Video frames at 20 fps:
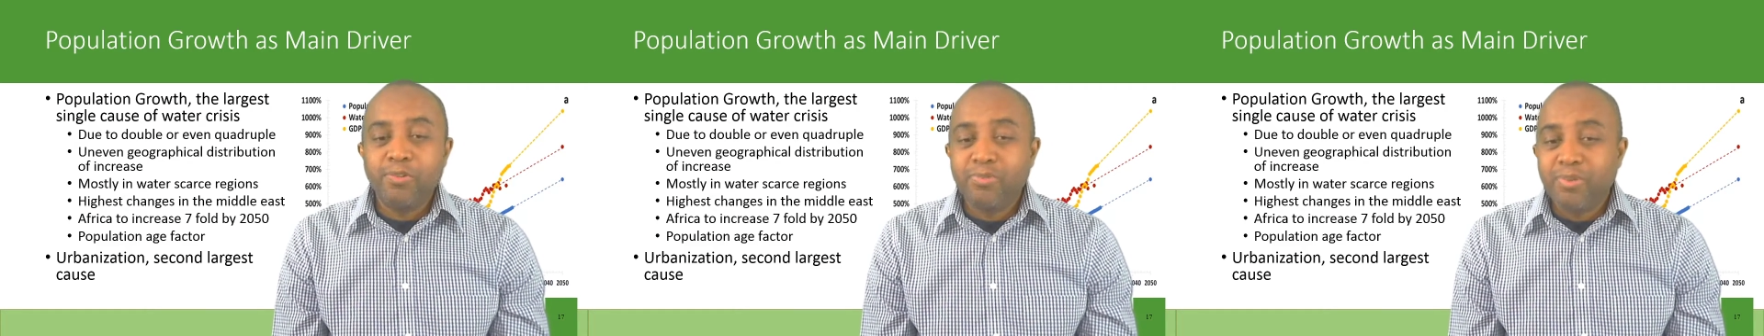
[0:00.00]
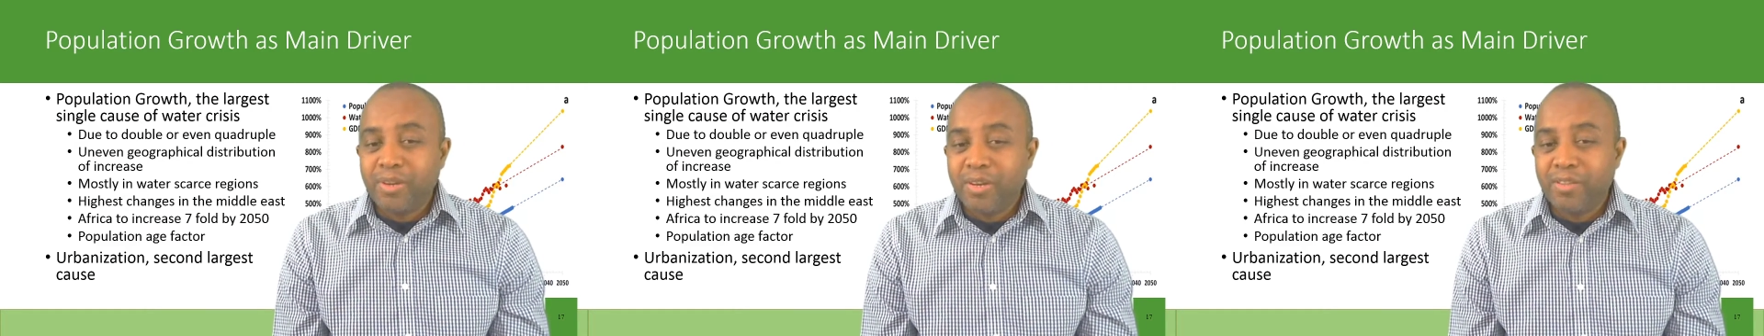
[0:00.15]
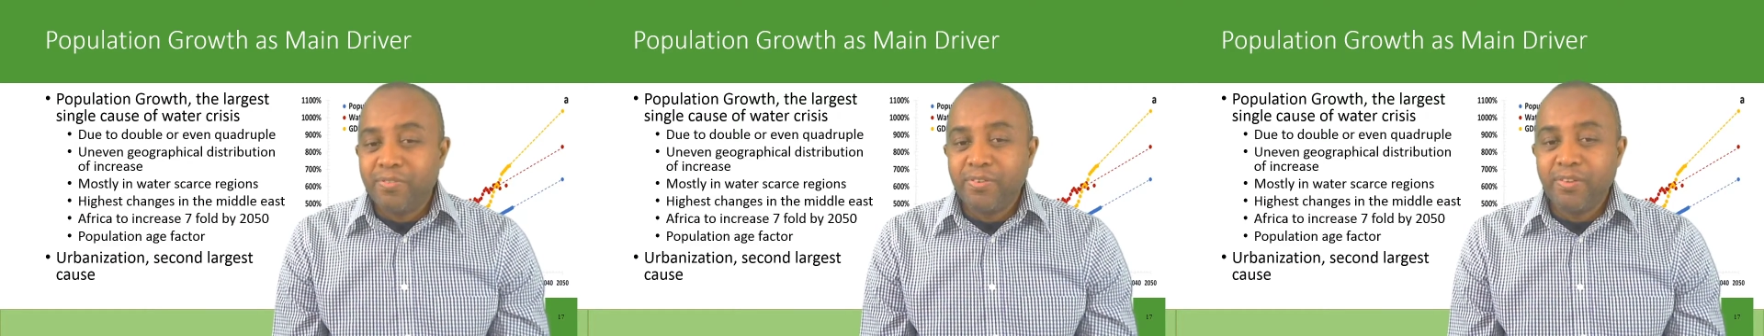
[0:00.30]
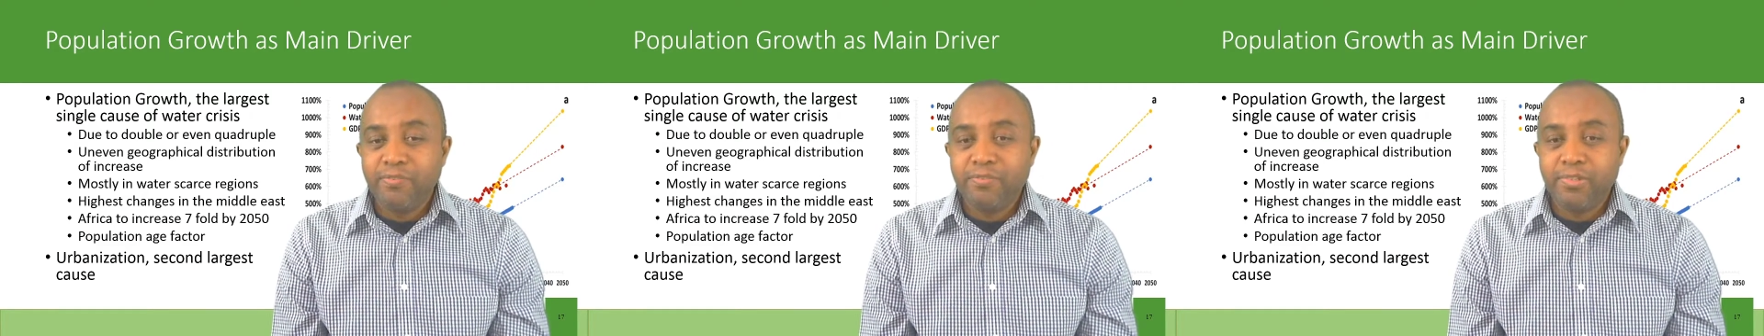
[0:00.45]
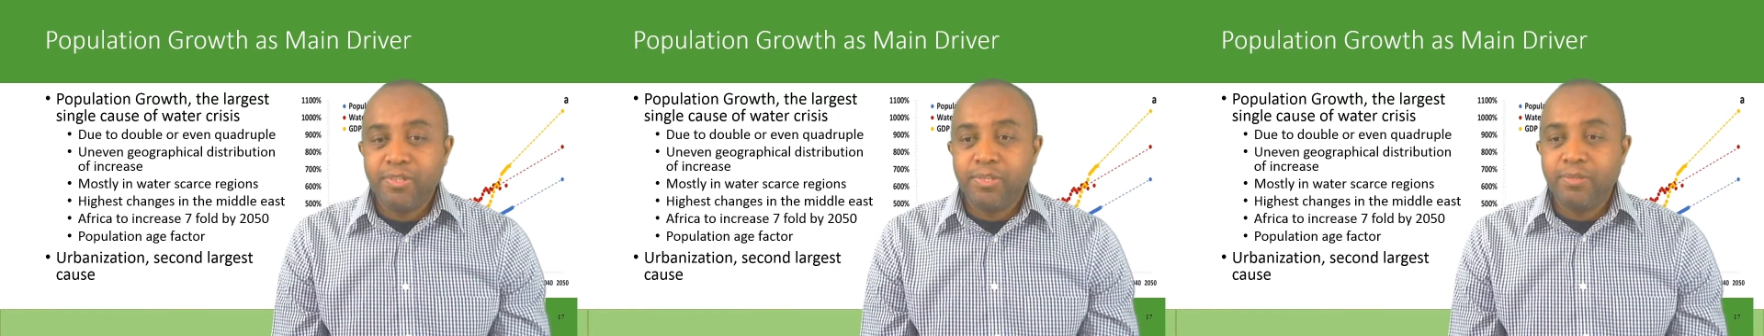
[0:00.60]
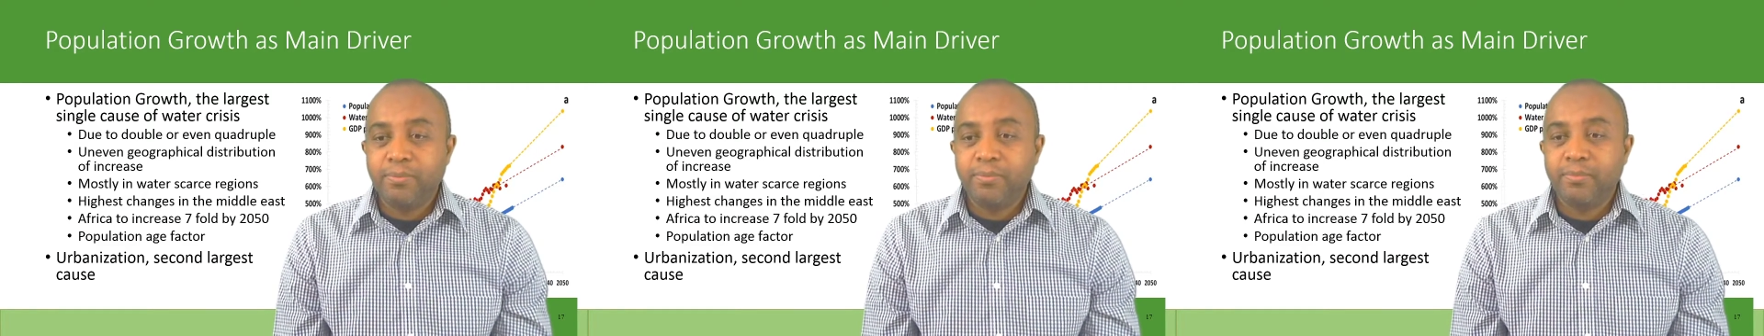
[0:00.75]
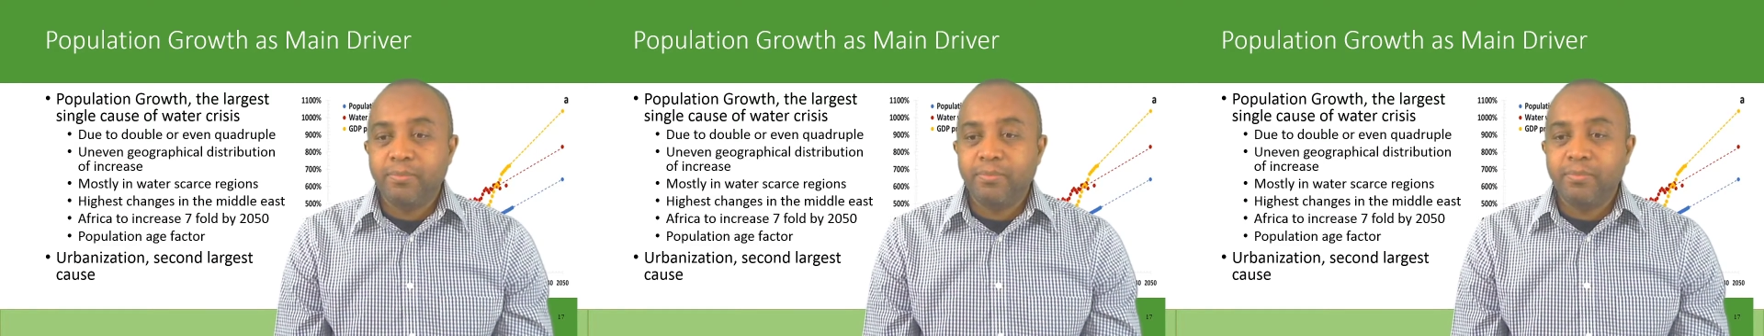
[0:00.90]

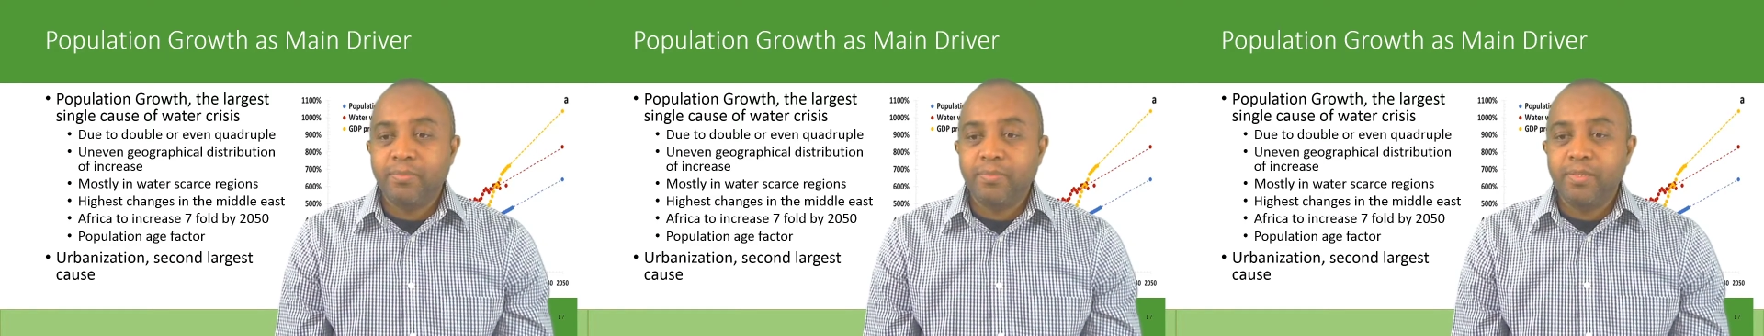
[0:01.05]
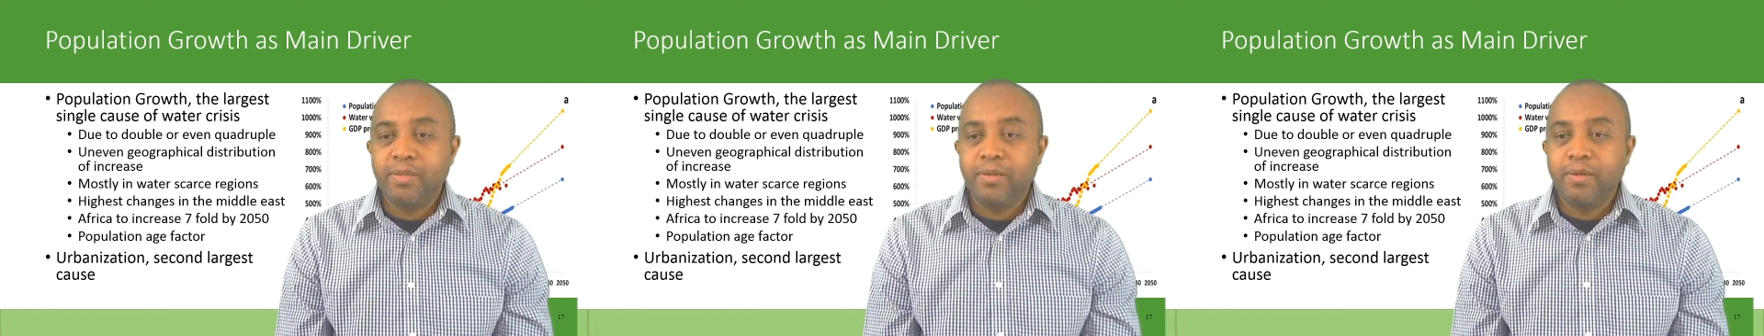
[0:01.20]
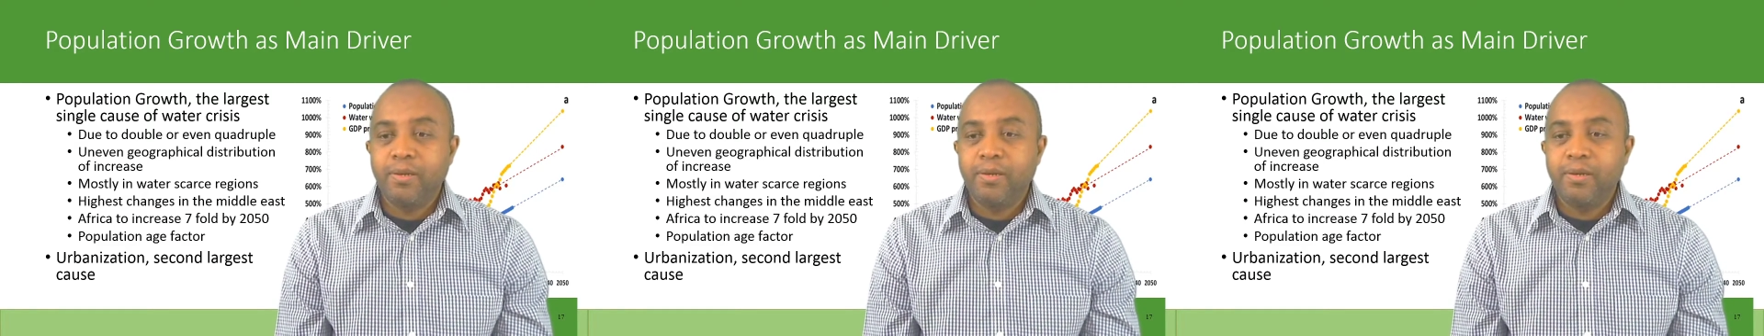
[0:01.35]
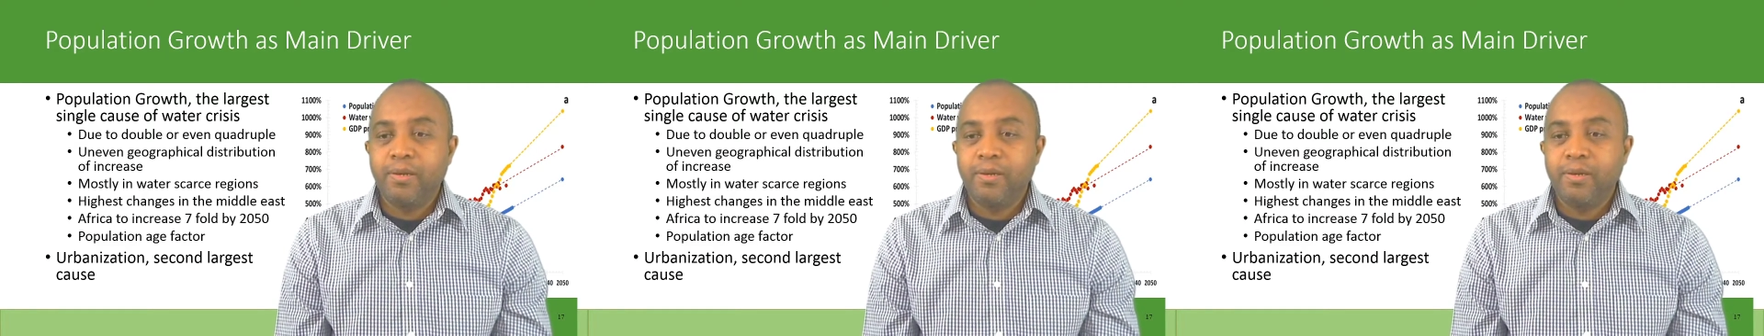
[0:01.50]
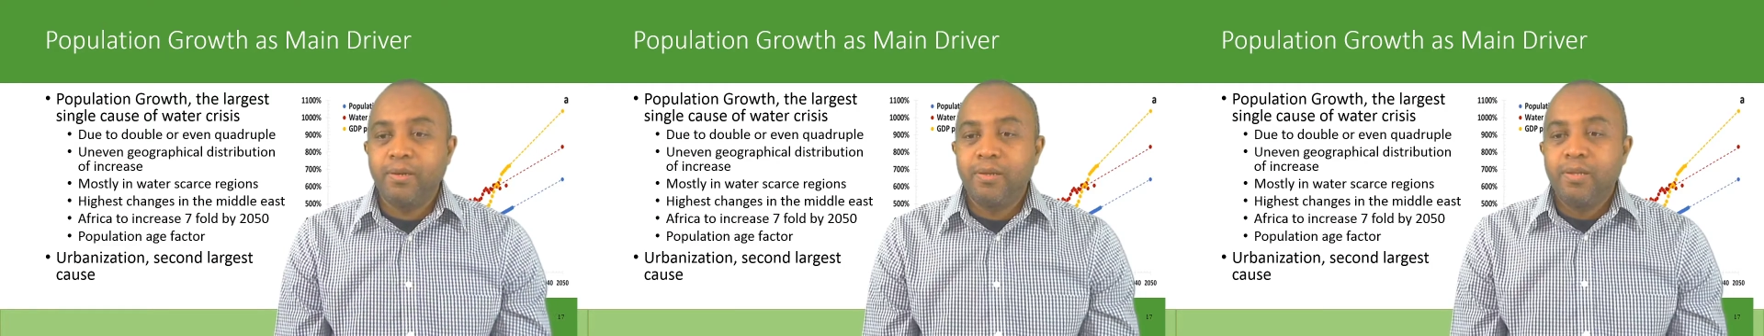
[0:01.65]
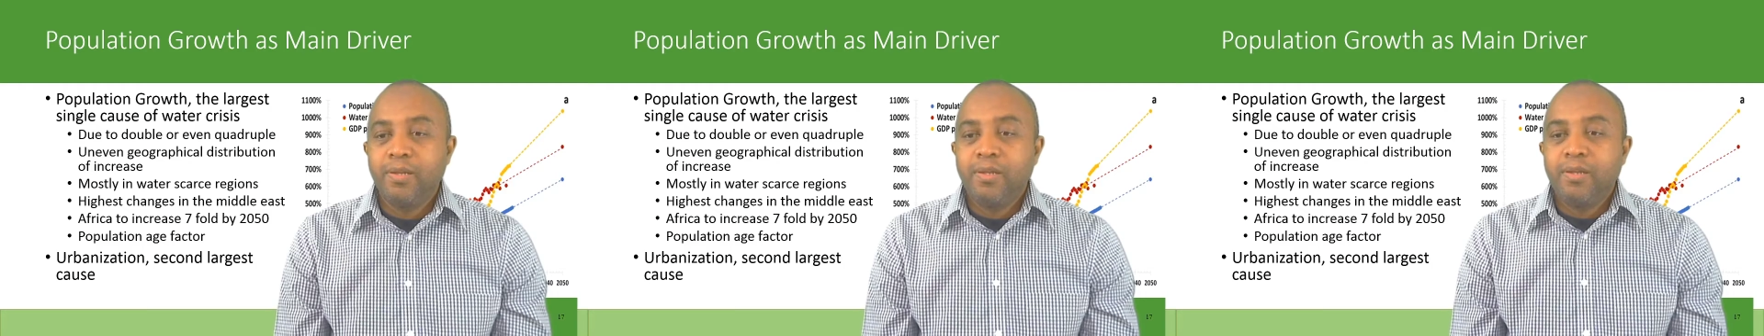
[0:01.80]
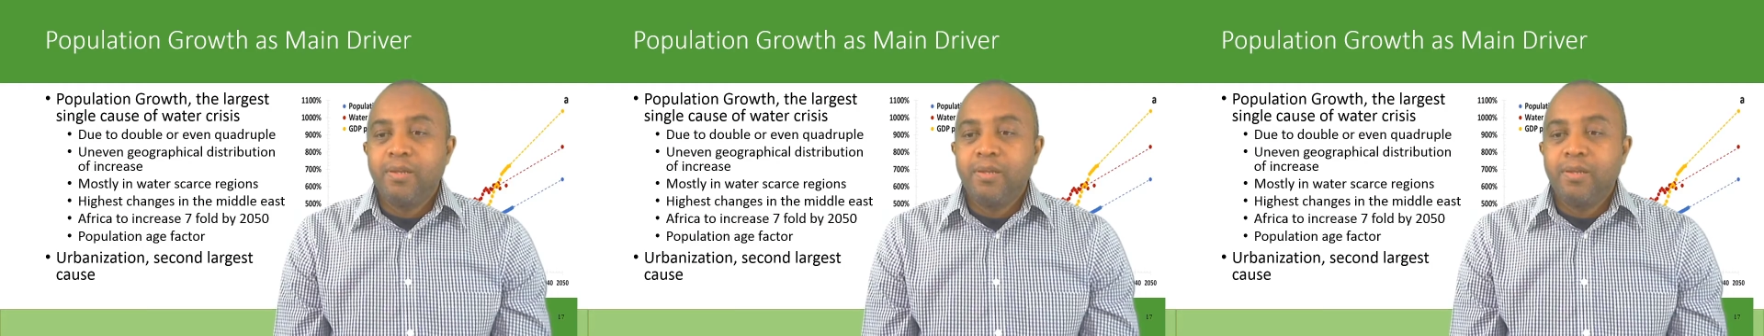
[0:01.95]
2050, or